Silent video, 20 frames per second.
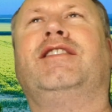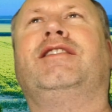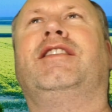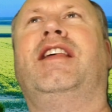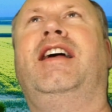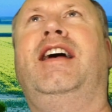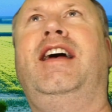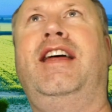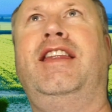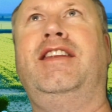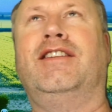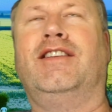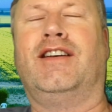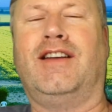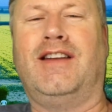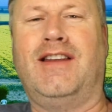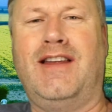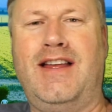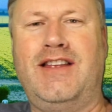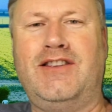then,
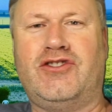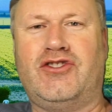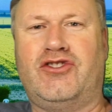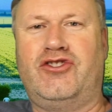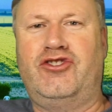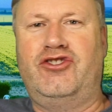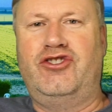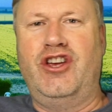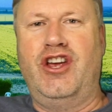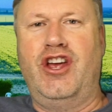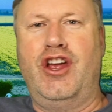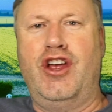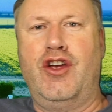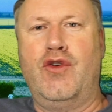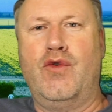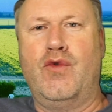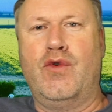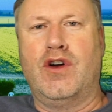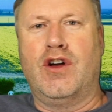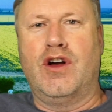let's
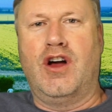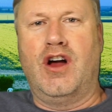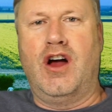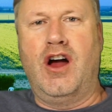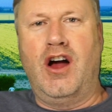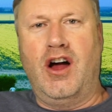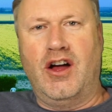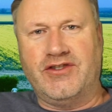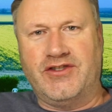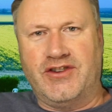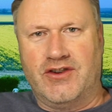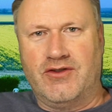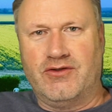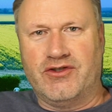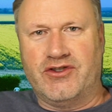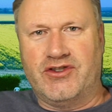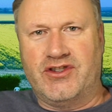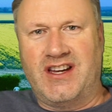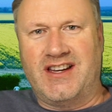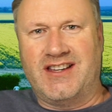do Article
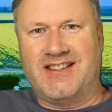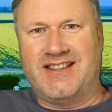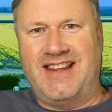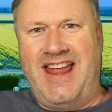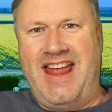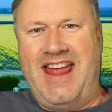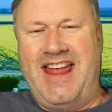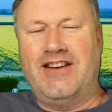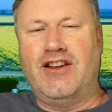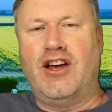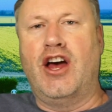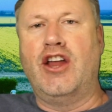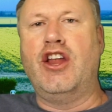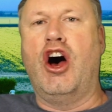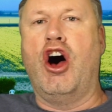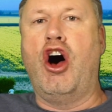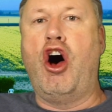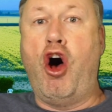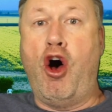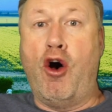16 and
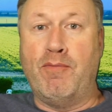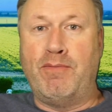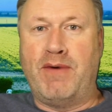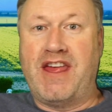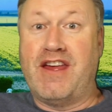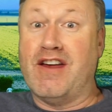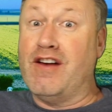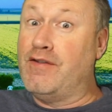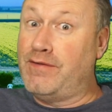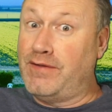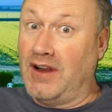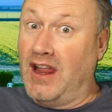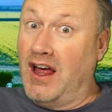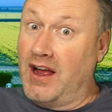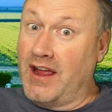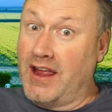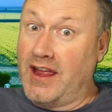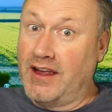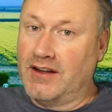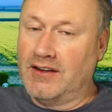hobby
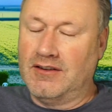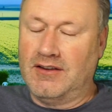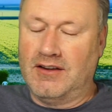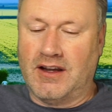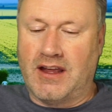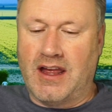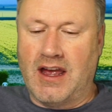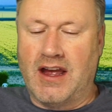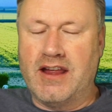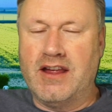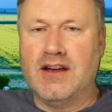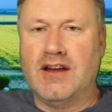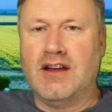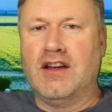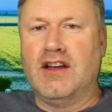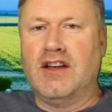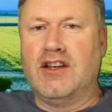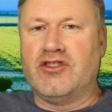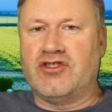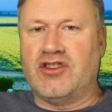flying. Okay,
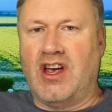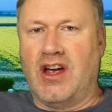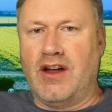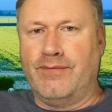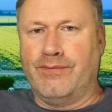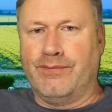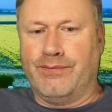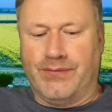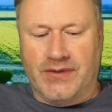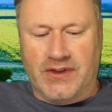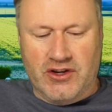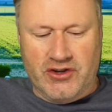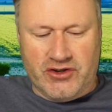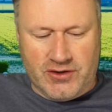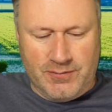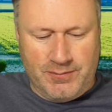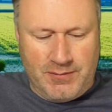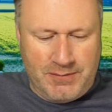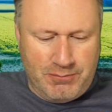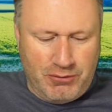so there's
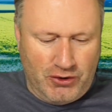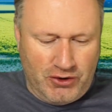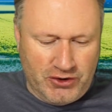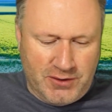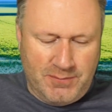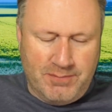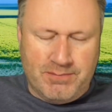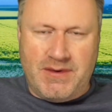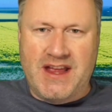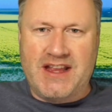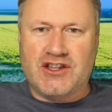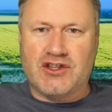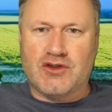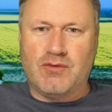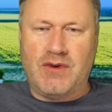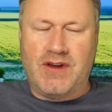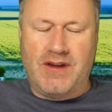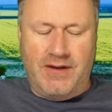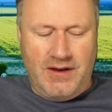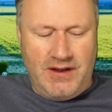some important bits.
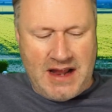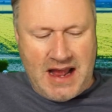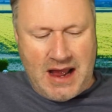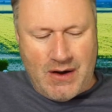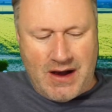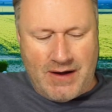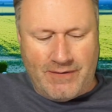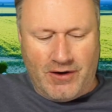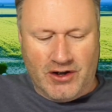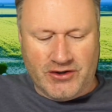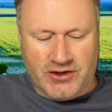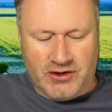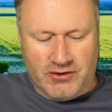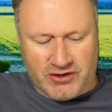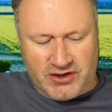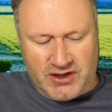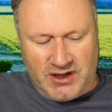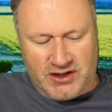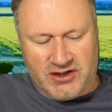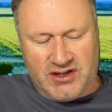We now have Article
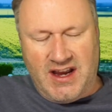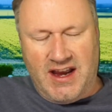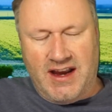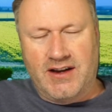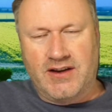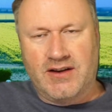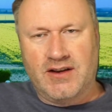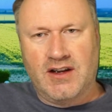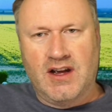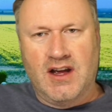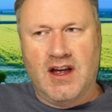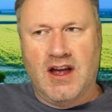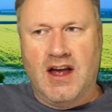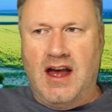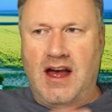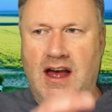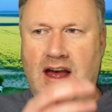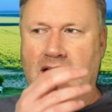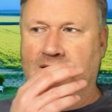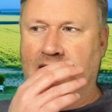16
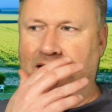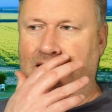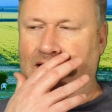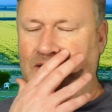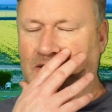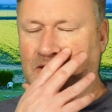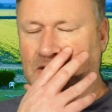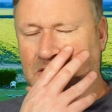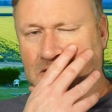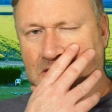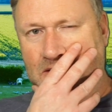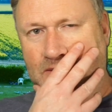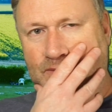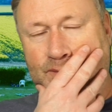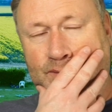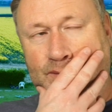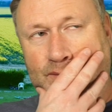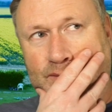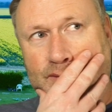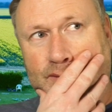and
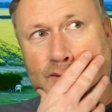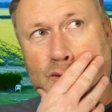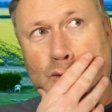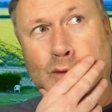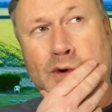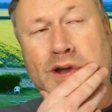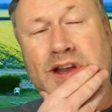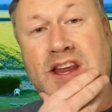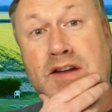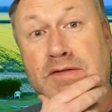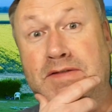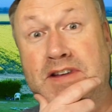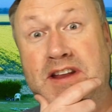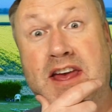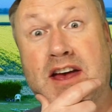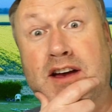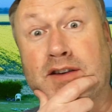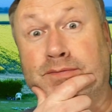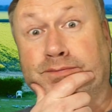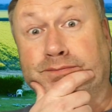we need a
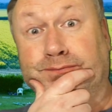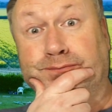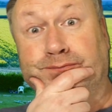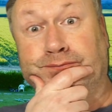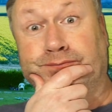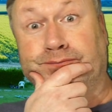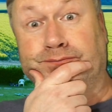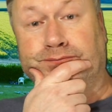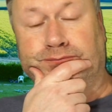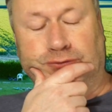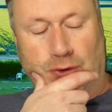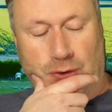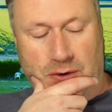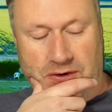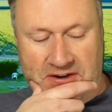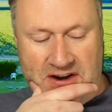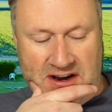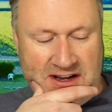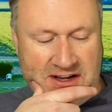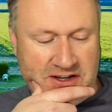video. We
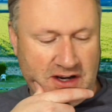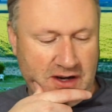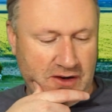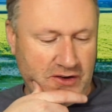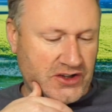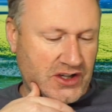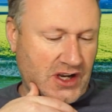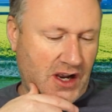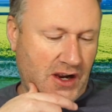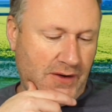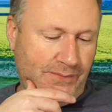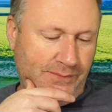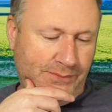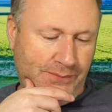really do. So